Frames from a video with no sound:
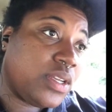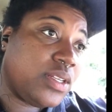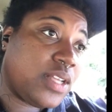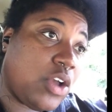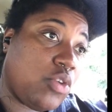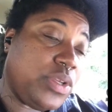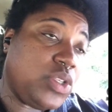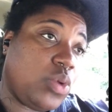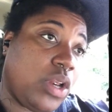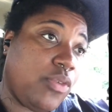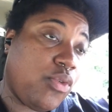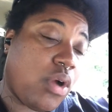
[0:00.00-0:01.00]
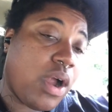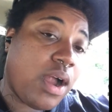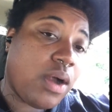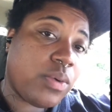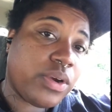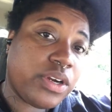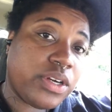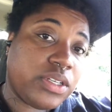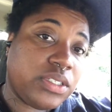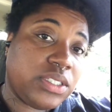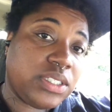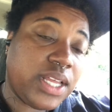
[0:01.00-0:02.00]
that will be 24
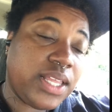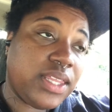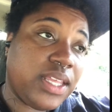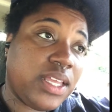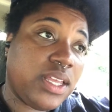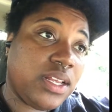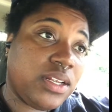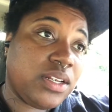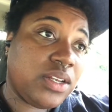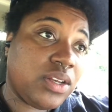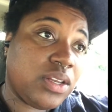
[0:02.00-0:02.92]
hours, and then